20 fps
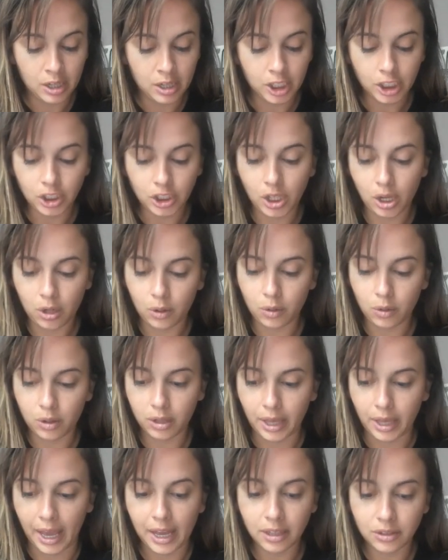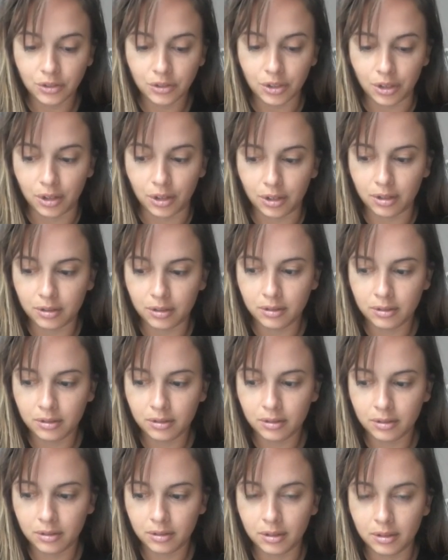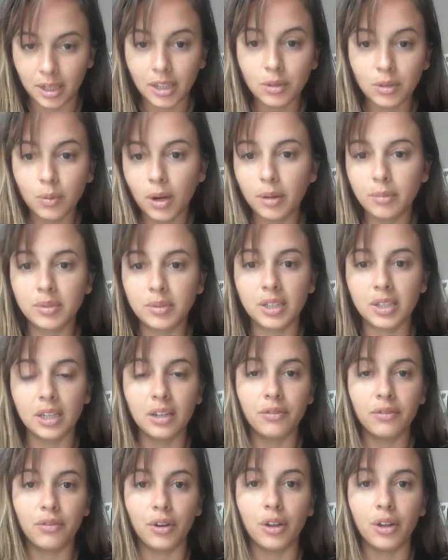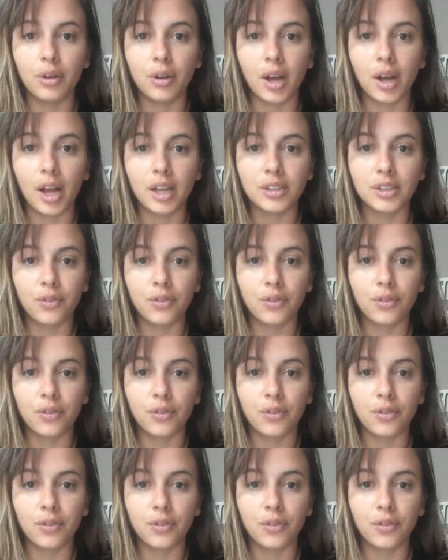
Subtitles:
So, Cancer, that's what I'm seeing for you guys